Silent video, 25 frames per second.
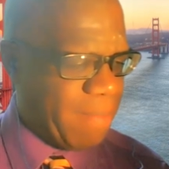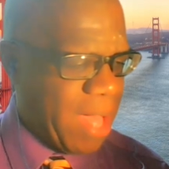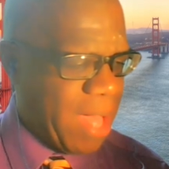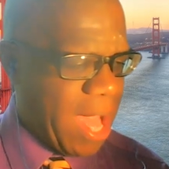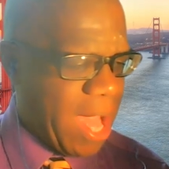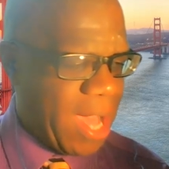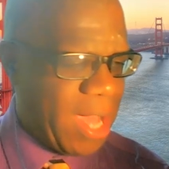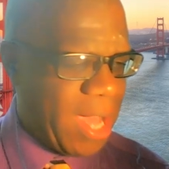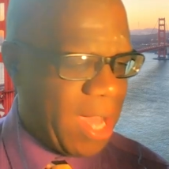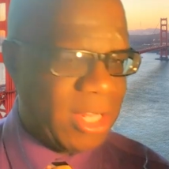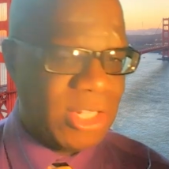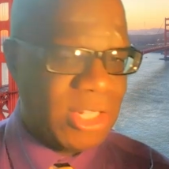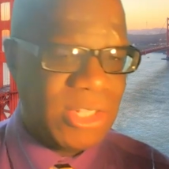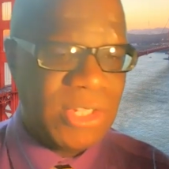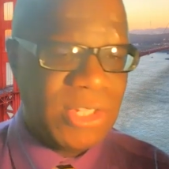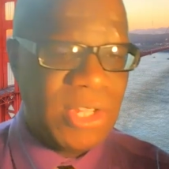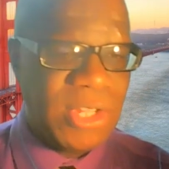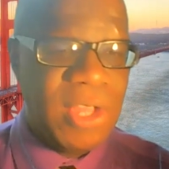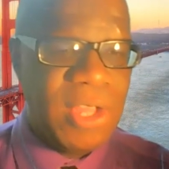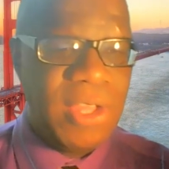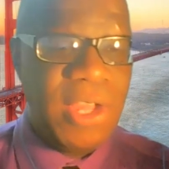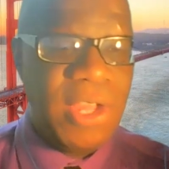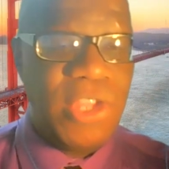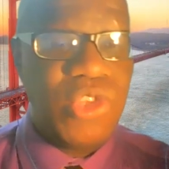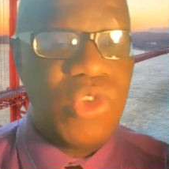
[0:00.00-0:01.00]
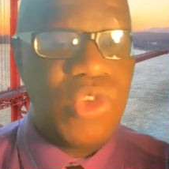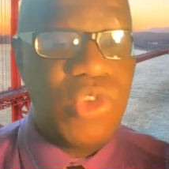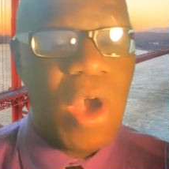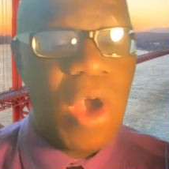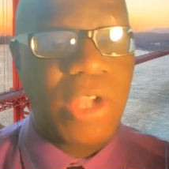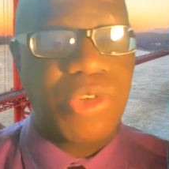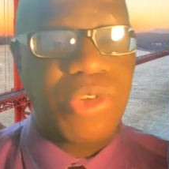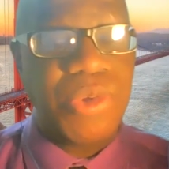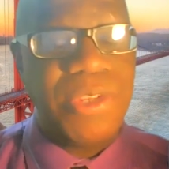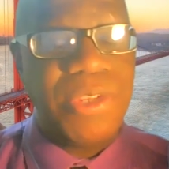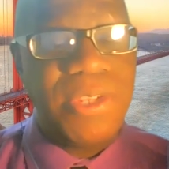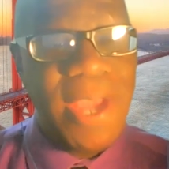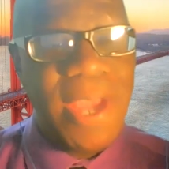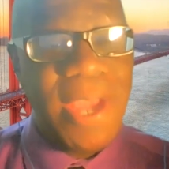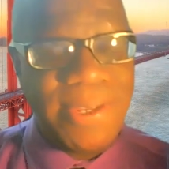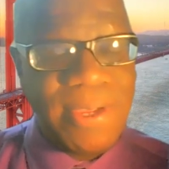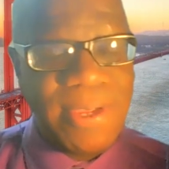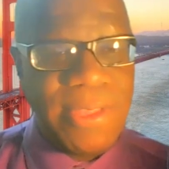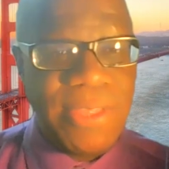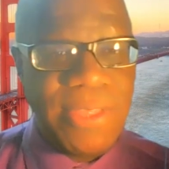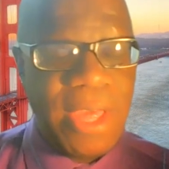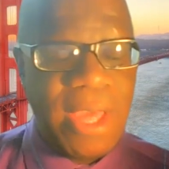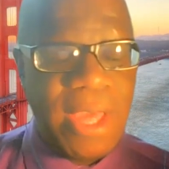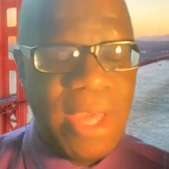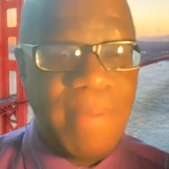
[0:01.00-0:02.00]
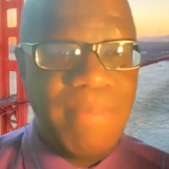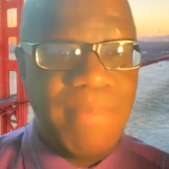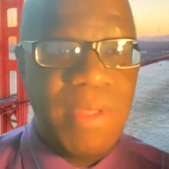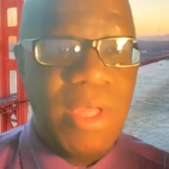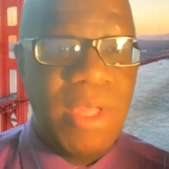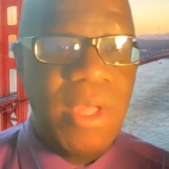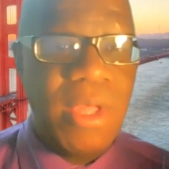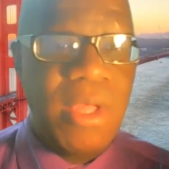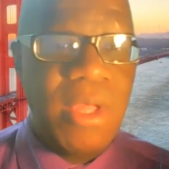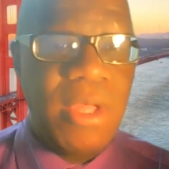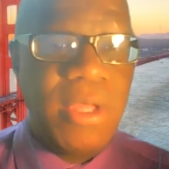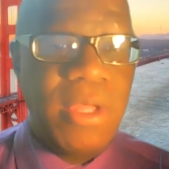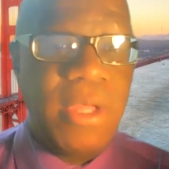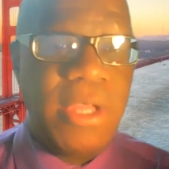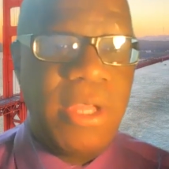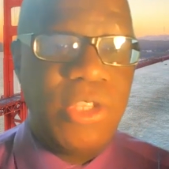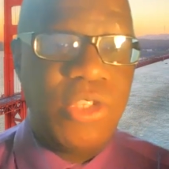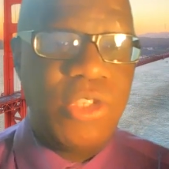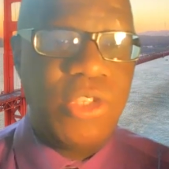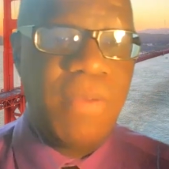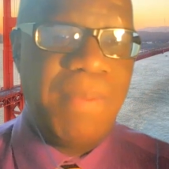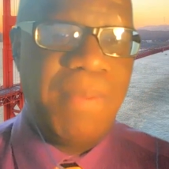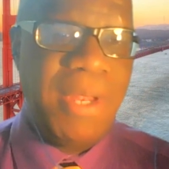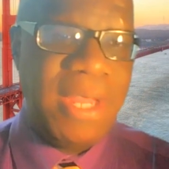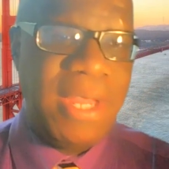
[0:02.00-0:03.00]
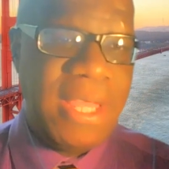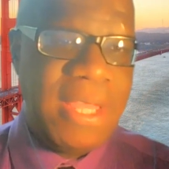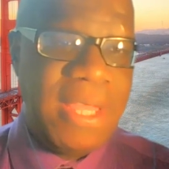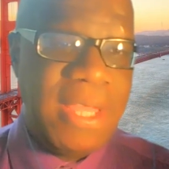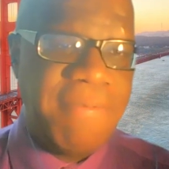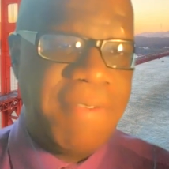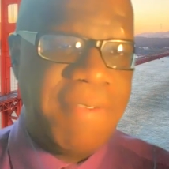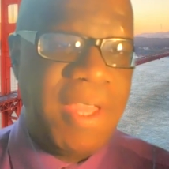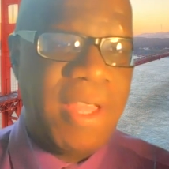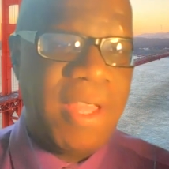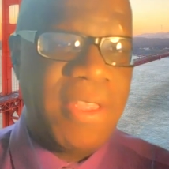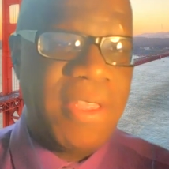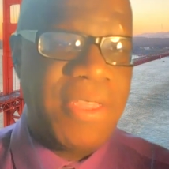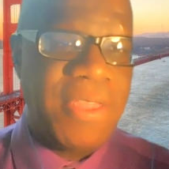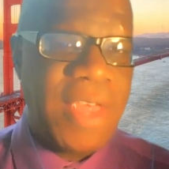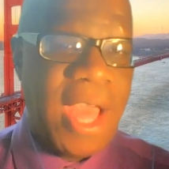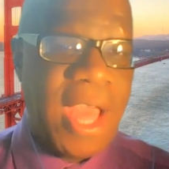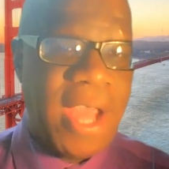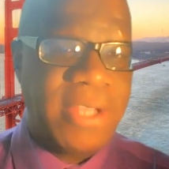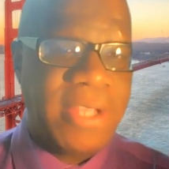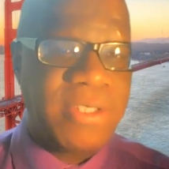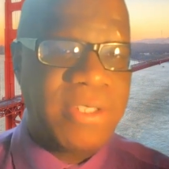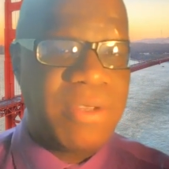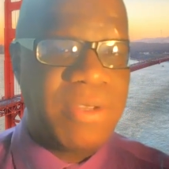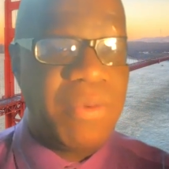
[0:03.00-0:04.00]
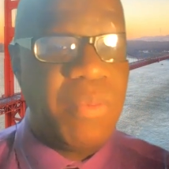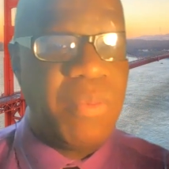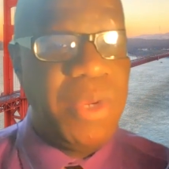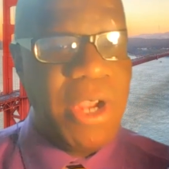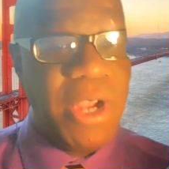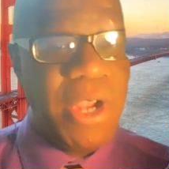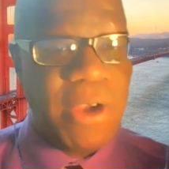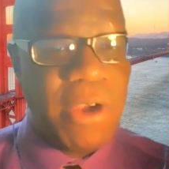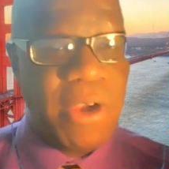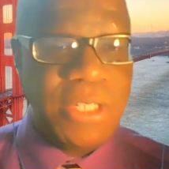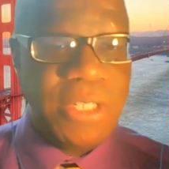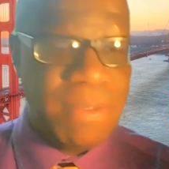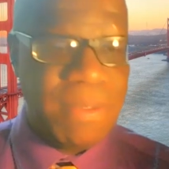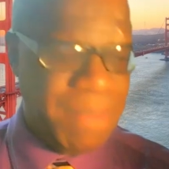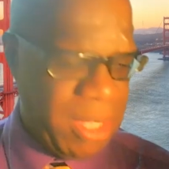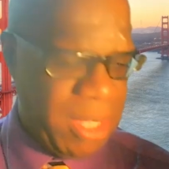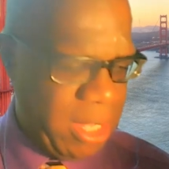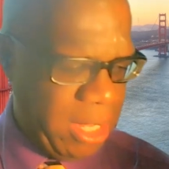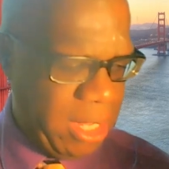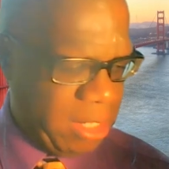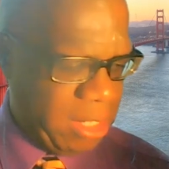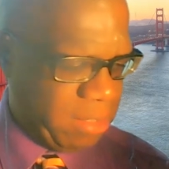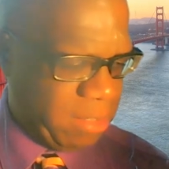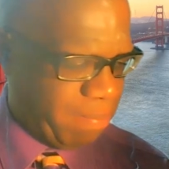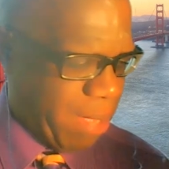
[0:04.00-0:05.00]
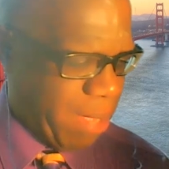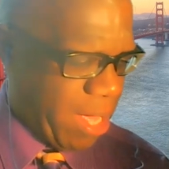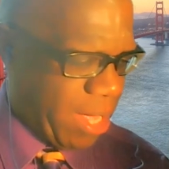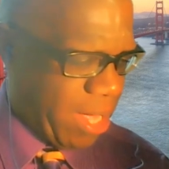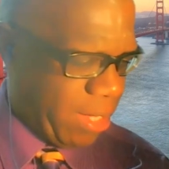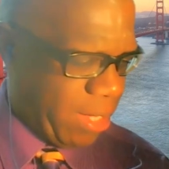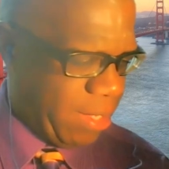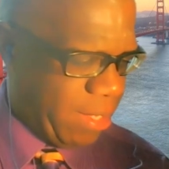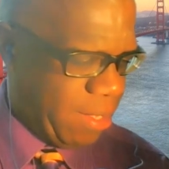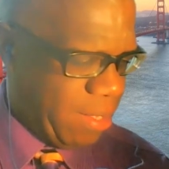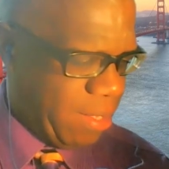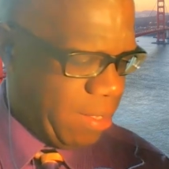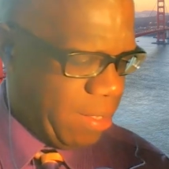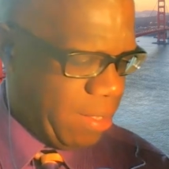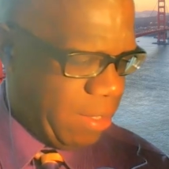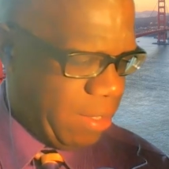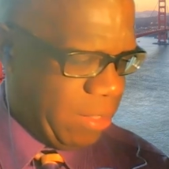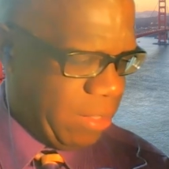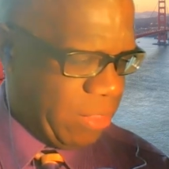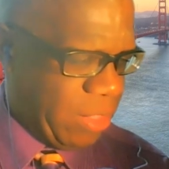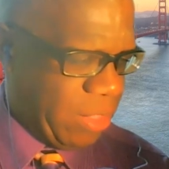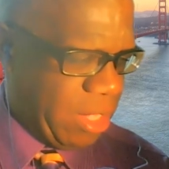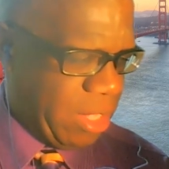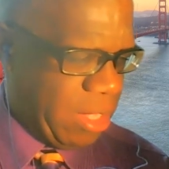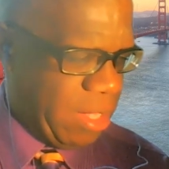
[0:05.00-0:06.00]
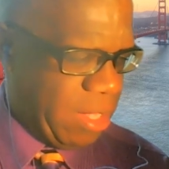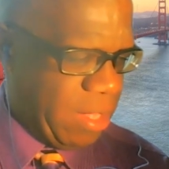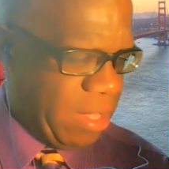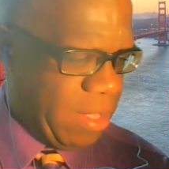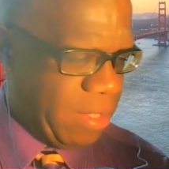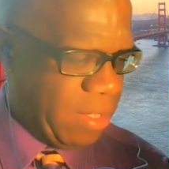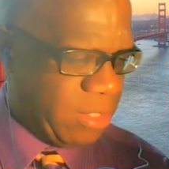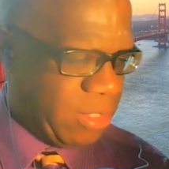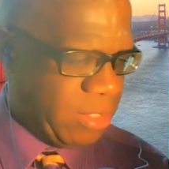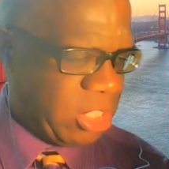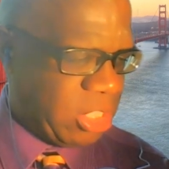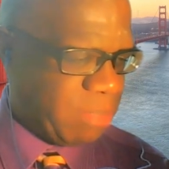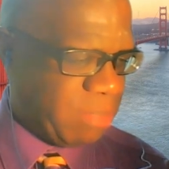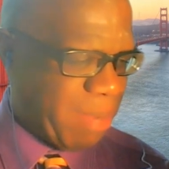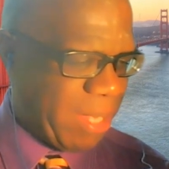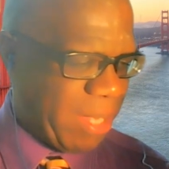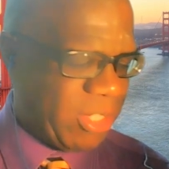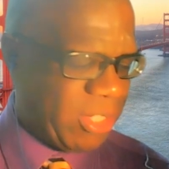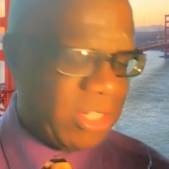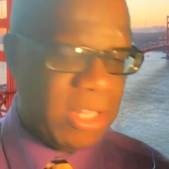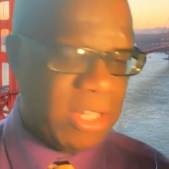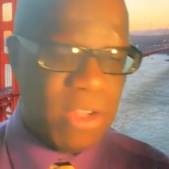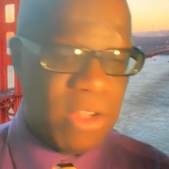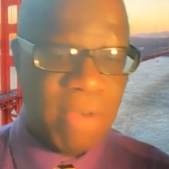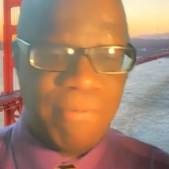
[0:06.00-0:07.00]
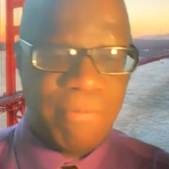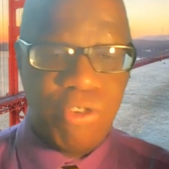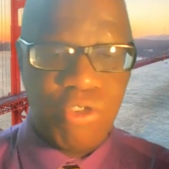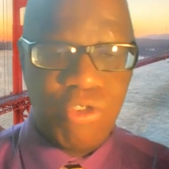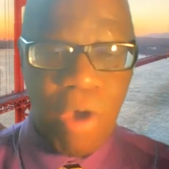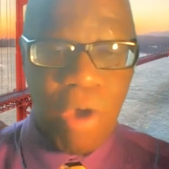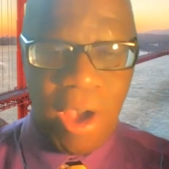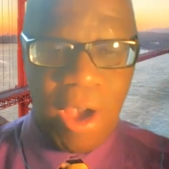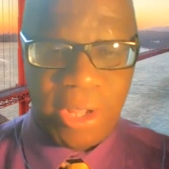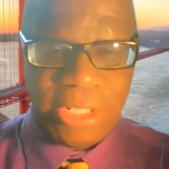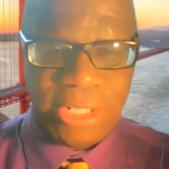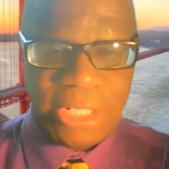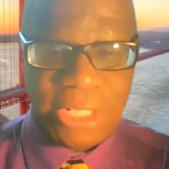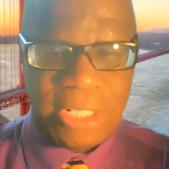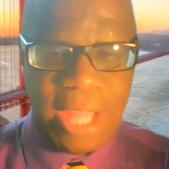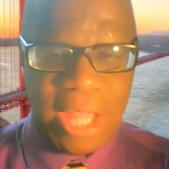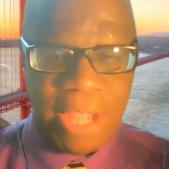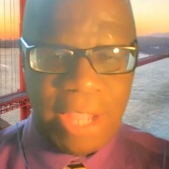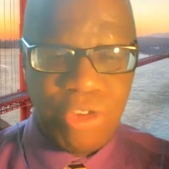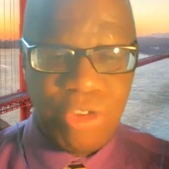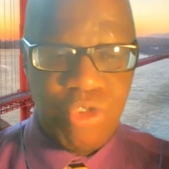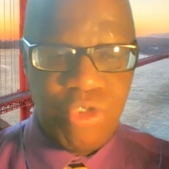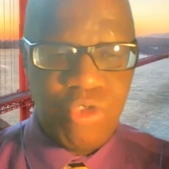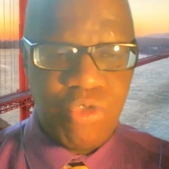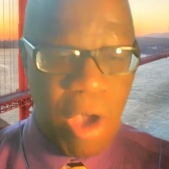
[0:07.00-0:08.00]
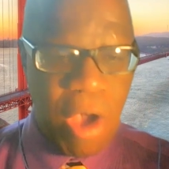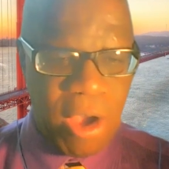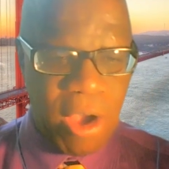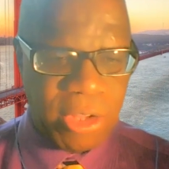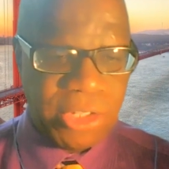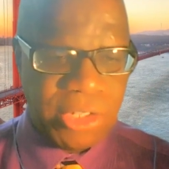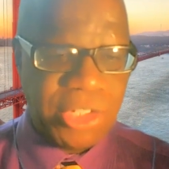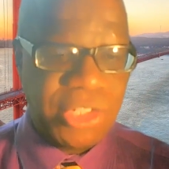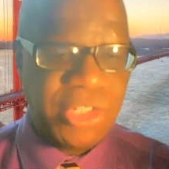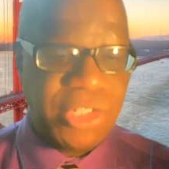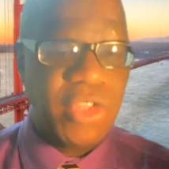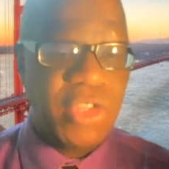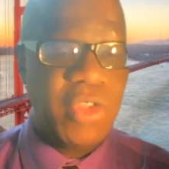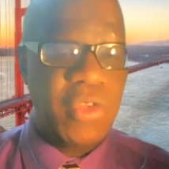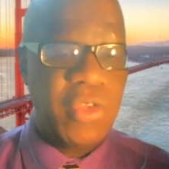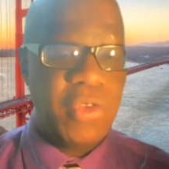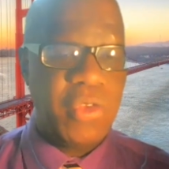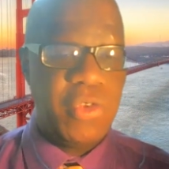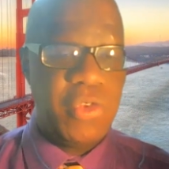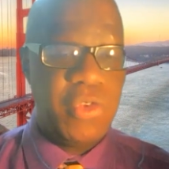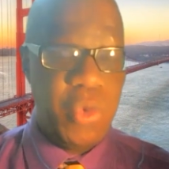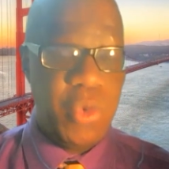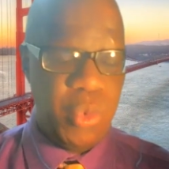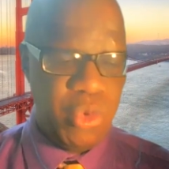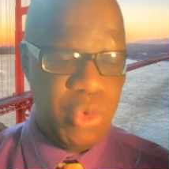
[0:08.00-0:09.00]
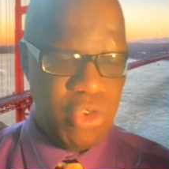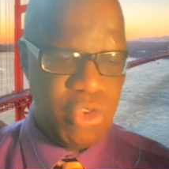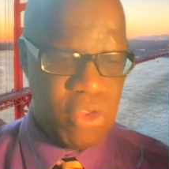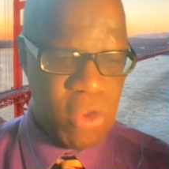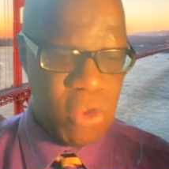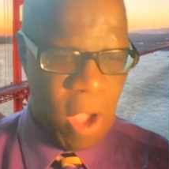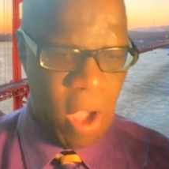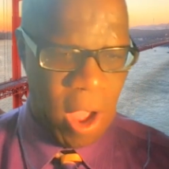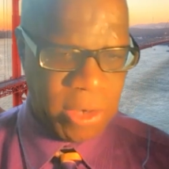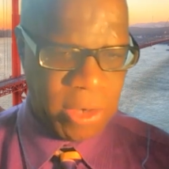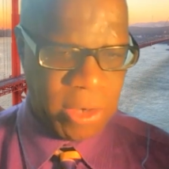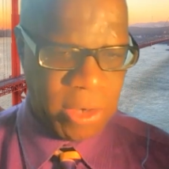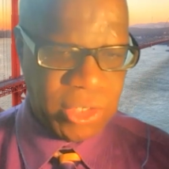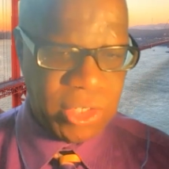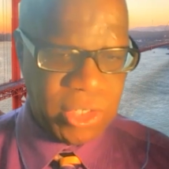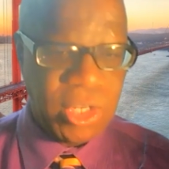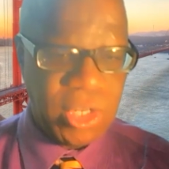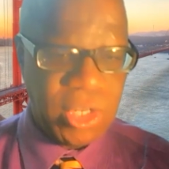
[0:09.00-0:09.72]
has indoctrinated them into believing that we are going to be healed by the dispensing of drugs, and drugs do not